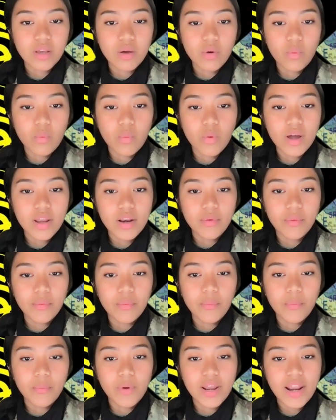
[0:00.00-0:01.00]
what
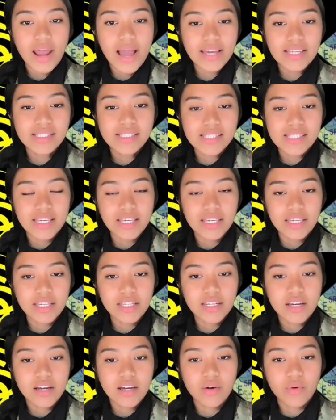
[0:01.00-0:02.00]
I
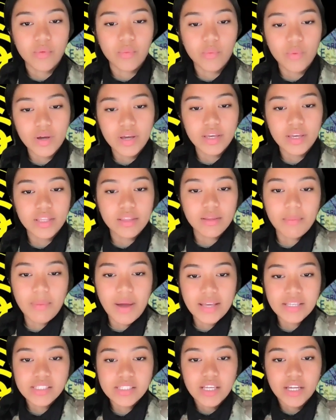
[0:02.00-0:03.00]
did with
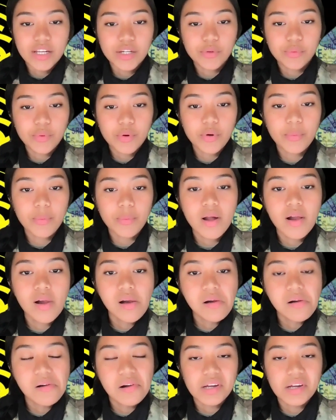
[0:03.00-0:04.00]
my study group
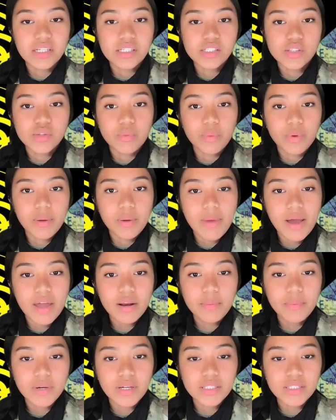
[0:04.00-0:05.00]
is we met
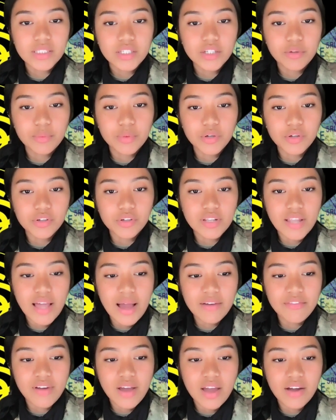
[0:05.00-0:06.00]
up at the computer
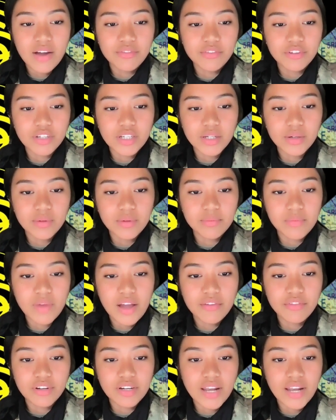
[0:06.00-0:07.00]
lab every
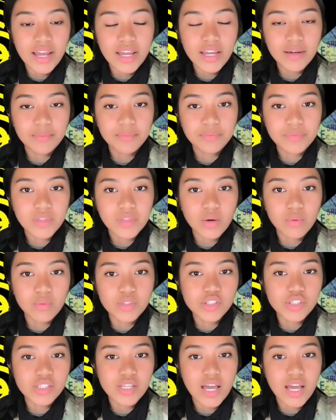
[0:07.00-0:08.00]
night, and we
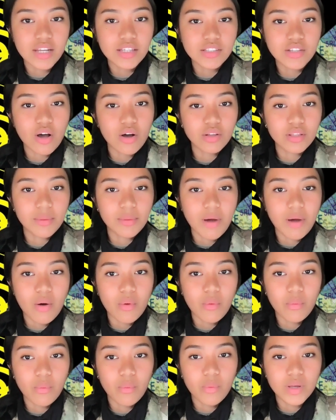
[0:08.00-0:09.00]
just kind of talked
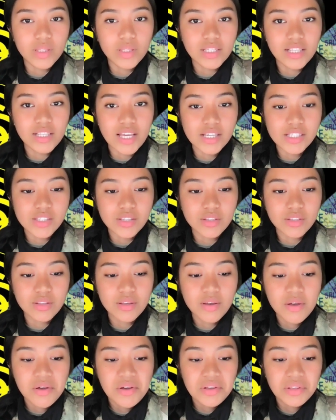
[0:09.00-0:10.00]
about what the lesson
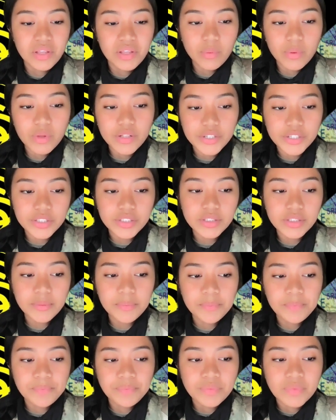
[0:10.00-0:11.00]
that we learned,
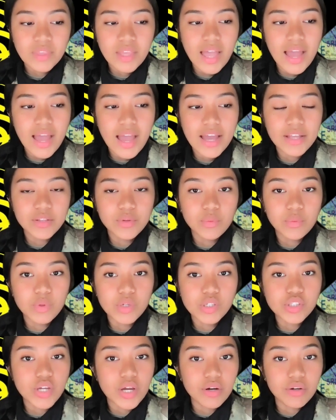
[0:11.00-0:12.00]
and
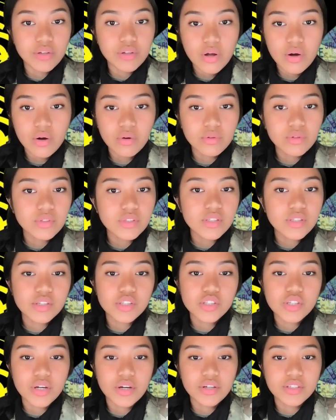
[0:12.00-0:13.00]
we shared notes,
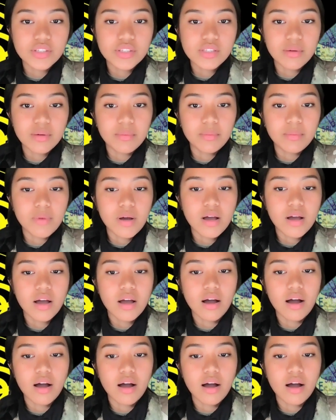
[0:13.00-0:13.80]
shared some